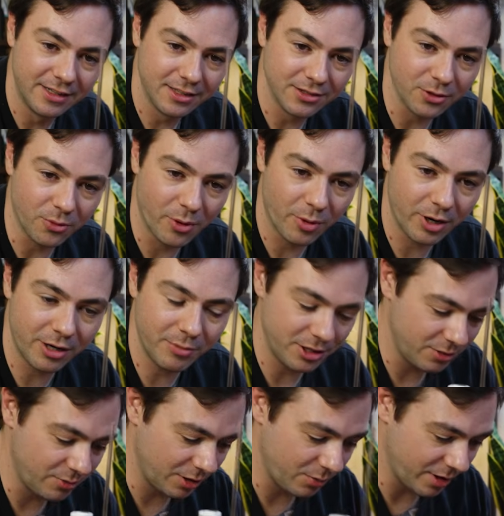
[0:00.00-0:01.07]
So what we're gonna be
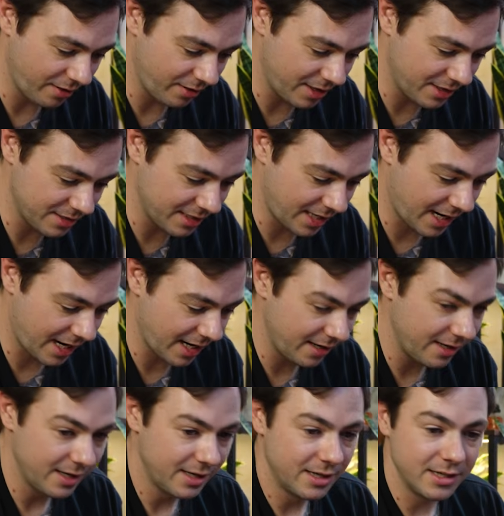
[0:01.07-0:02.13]
doing with this guy
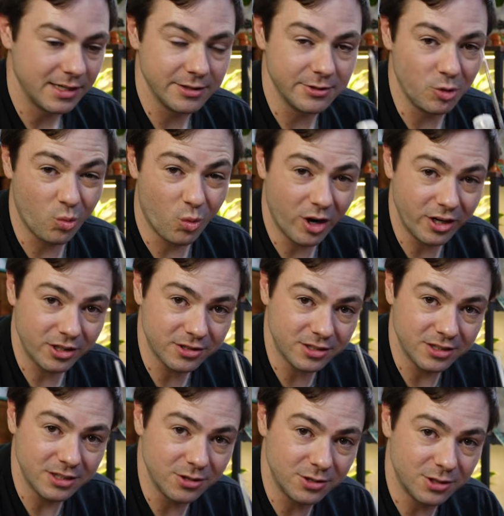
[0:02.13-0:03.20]
is you want your
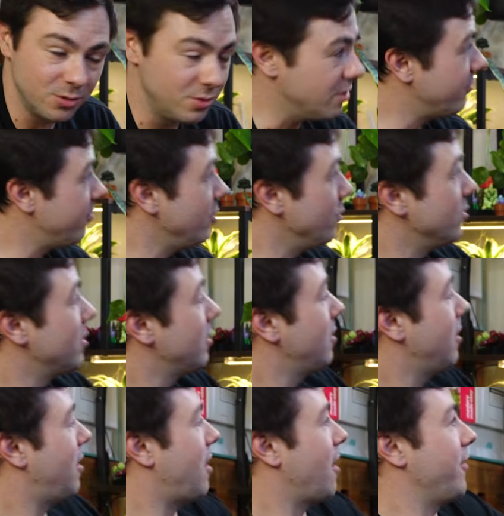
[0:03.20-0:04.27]
CO2
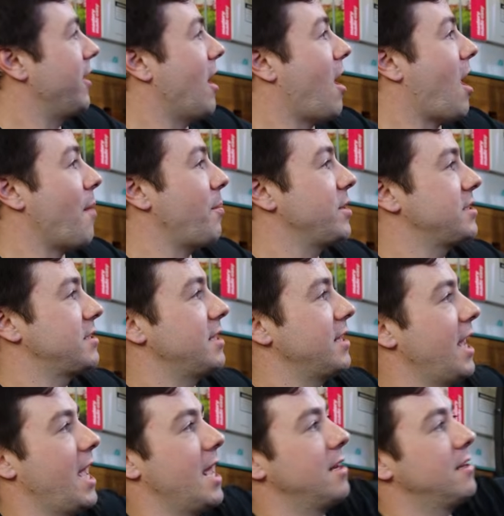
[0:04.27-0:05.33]
diffuser on the opposite
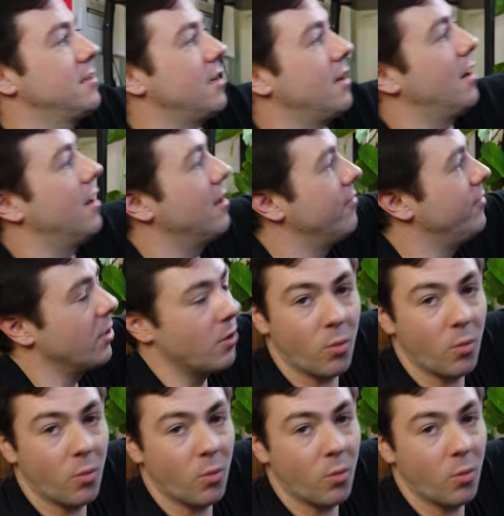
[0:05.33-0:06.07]
end of your